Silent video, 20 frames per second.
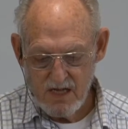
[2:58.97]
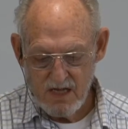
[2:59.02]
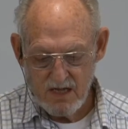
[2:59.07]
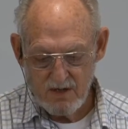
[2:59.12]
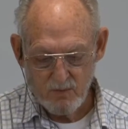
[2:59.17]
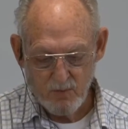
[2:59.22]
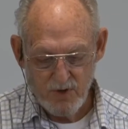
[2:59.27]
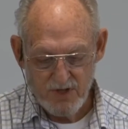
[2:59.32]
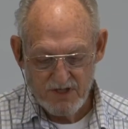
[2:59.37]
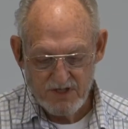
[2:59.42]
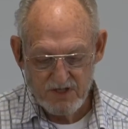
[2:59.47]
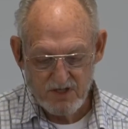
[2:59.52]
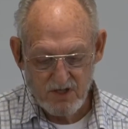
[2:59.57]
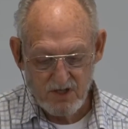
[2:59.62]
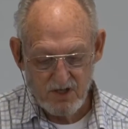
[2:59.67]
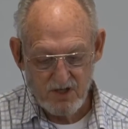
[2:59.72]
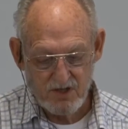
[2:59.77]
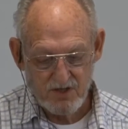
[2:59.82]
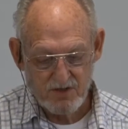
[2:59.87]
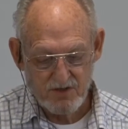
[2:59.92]
We
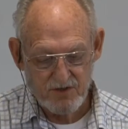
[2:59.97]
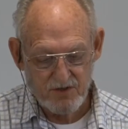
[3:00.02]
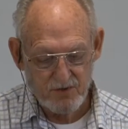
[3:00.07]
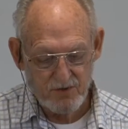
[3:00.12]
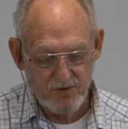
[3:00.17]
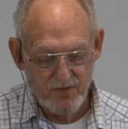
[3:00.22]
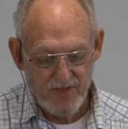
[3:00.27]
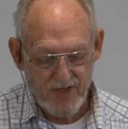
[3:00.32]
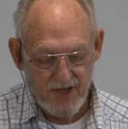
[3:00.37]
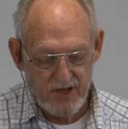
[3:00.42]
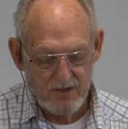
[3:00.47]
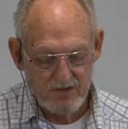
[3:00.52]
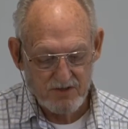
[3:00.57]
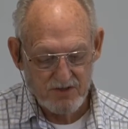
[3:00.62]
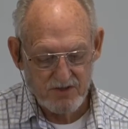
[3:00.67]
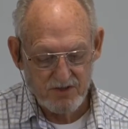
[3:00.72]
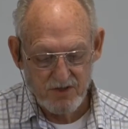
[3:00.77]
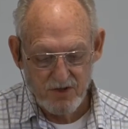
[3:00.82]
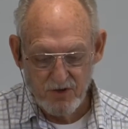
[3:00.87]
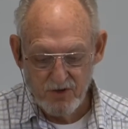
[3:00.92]
saw
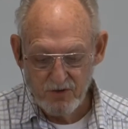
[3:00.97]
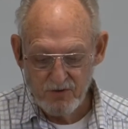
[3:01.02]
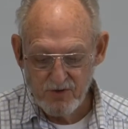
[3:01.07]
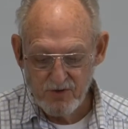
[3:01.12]
2,000 new